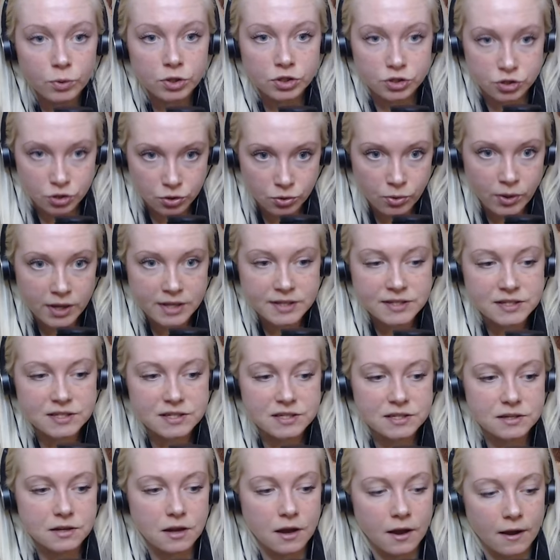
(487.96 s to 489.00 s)
you would do
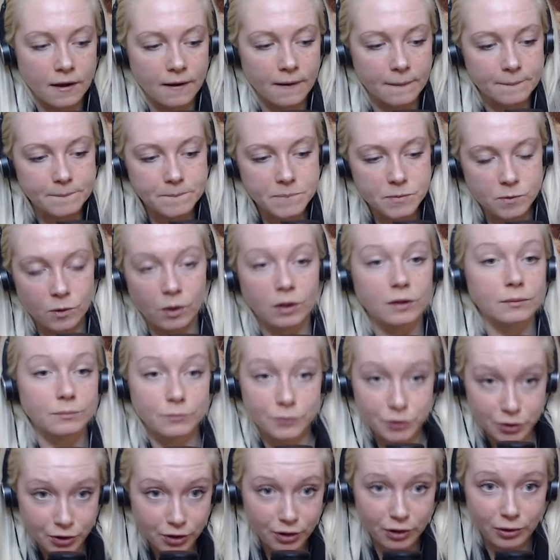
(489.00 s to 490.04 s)
is,
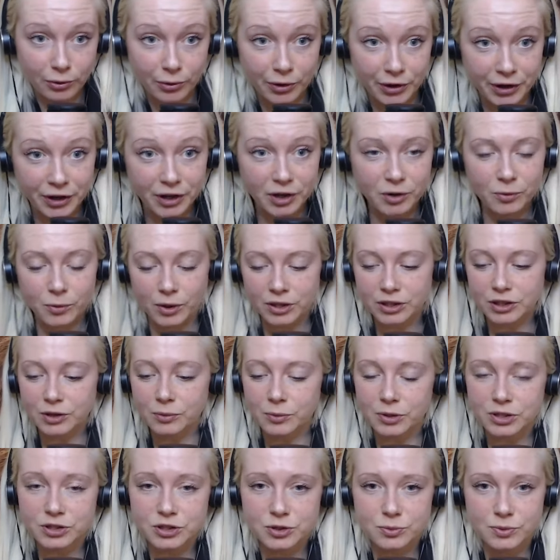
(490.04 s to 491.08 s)
well, you're a lawyer. What
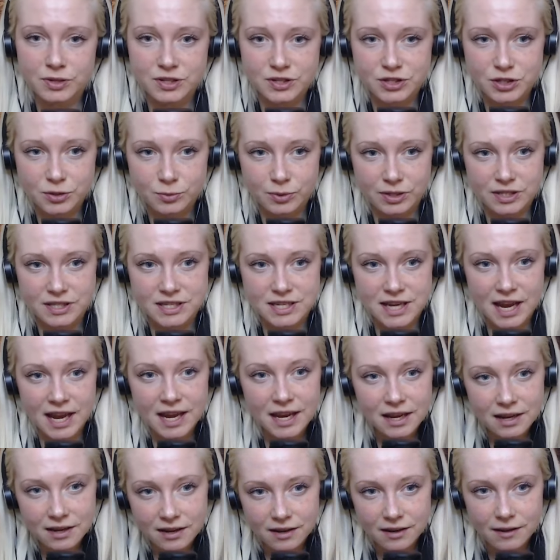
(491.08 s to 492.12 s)
you would do is you would
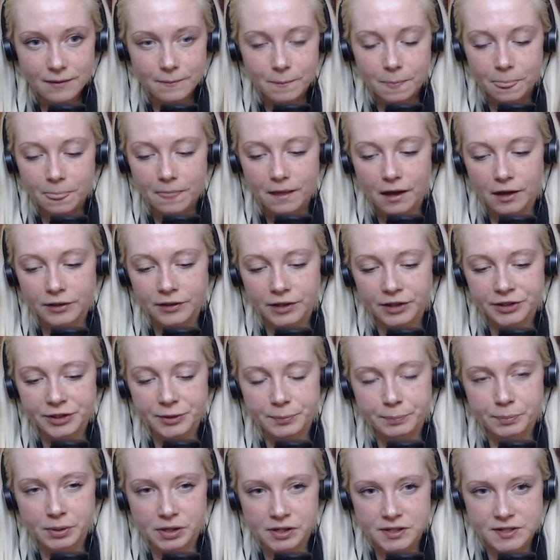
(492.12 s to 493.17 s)
take
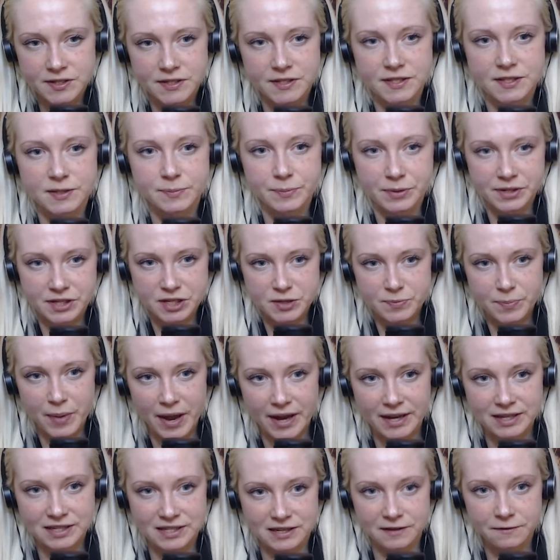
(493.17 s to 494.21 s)
another person's
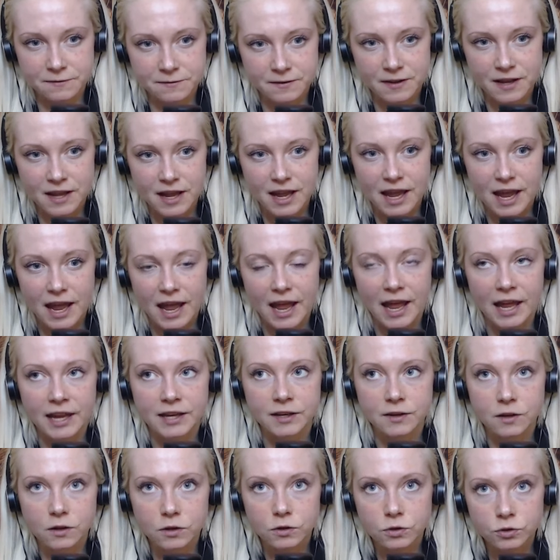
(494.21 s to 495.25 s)
perspective
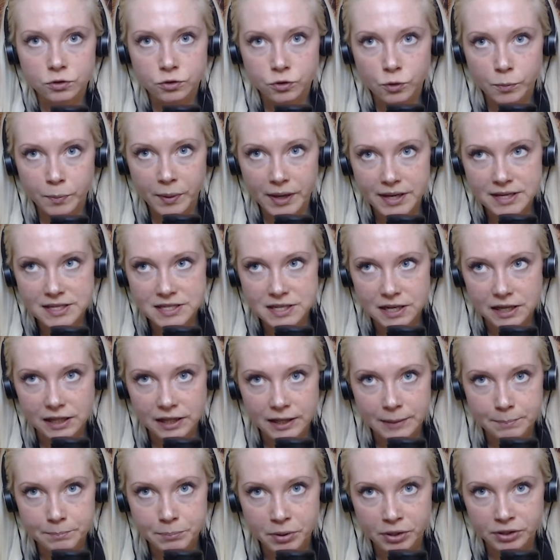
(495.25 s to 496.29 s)
and you
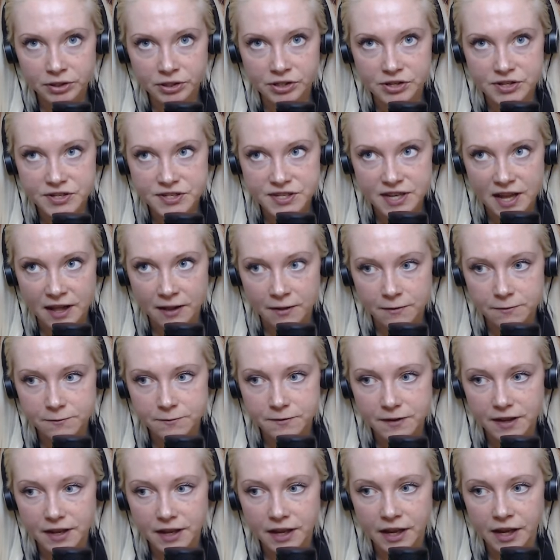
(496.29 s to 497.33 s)
basically put
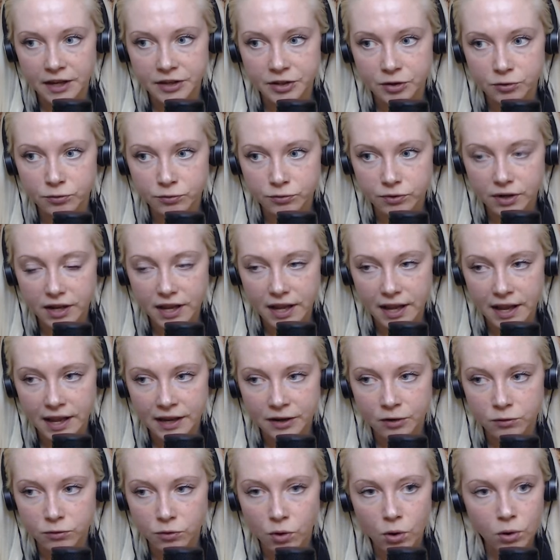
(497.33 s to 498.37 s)
yourself in the
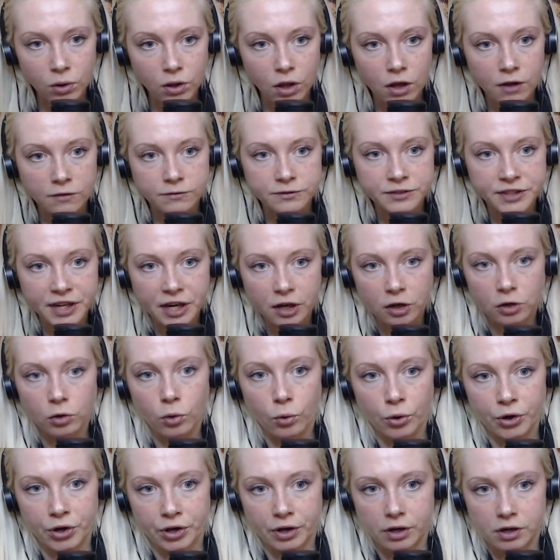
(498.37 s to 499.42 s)
in the role of their
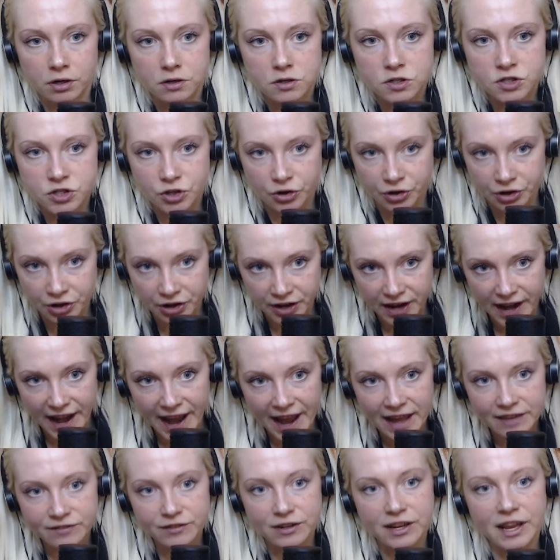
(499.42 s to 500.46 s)
lawyer. So you're
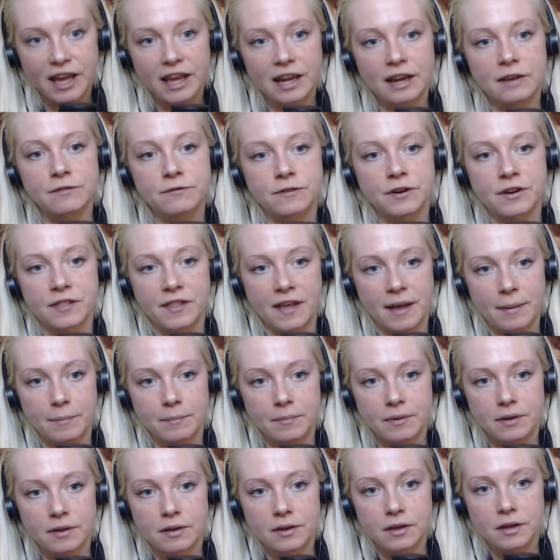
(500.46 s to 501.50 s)
advocating for
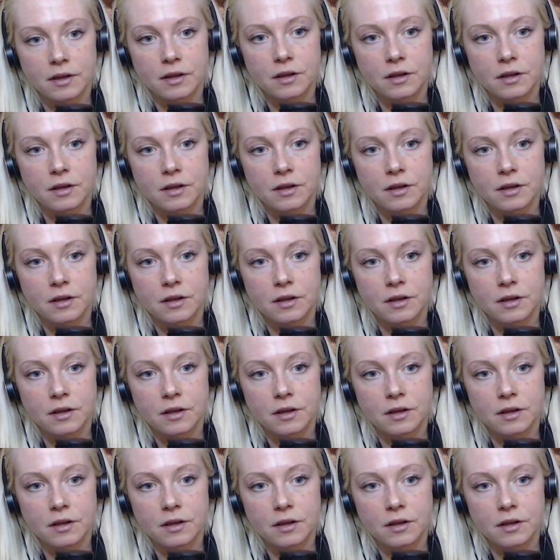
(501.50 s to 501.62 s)
them.